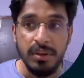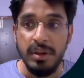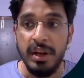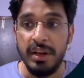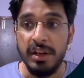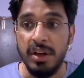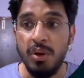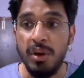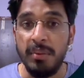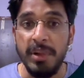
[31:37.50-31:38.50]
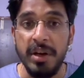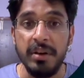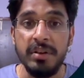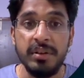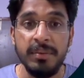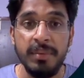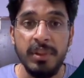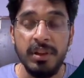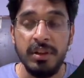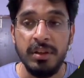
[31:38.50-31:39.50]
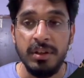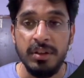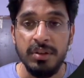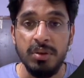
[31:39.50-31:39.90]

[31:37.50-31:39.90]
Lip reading: and click on update. So